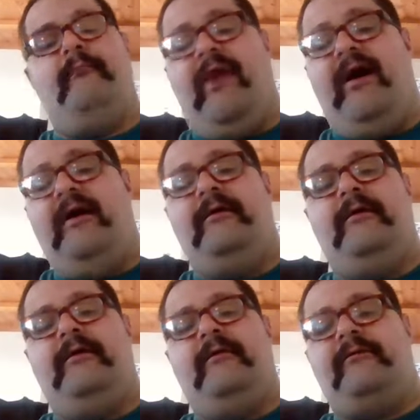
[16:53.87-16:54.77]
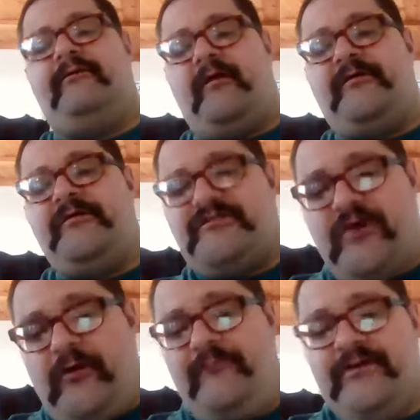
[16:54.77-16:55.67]
But the
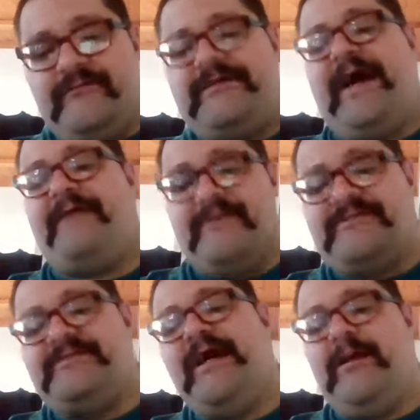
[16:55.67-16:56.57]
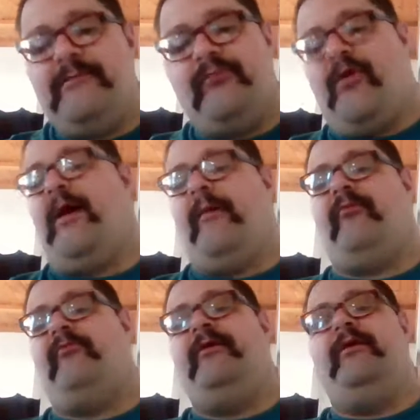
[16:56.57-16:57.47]
conservatives have the same
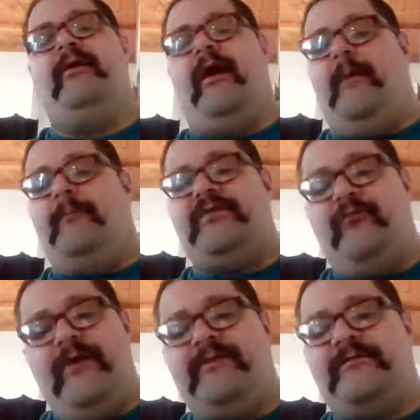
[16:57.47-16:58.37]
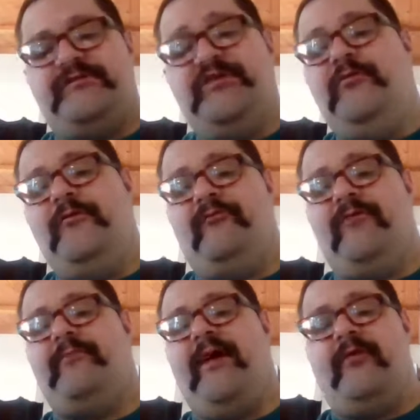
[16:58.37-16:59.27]
problem. And between the two of
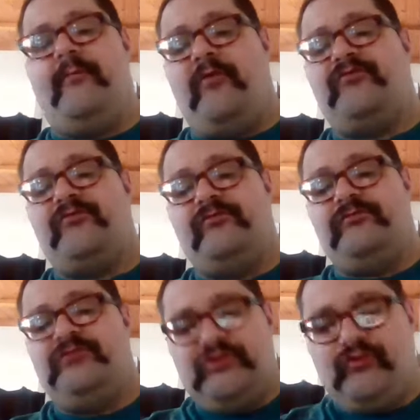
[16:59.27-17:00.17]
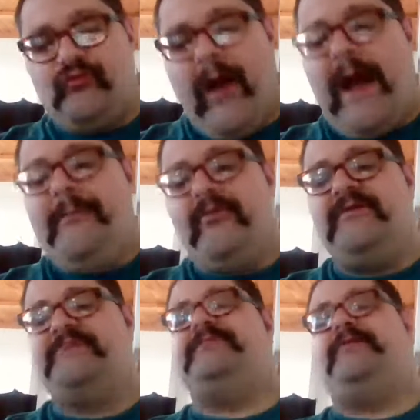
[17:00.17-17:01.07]
them, they're the most
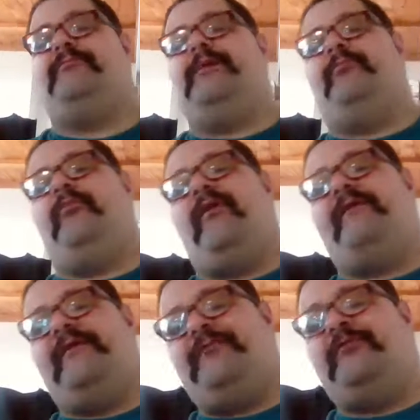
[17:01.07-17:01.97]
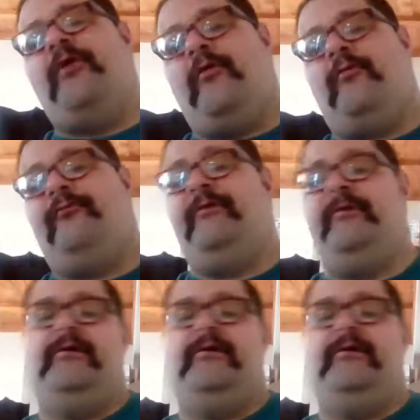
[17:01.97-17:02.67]
tribalistic people I've ever known.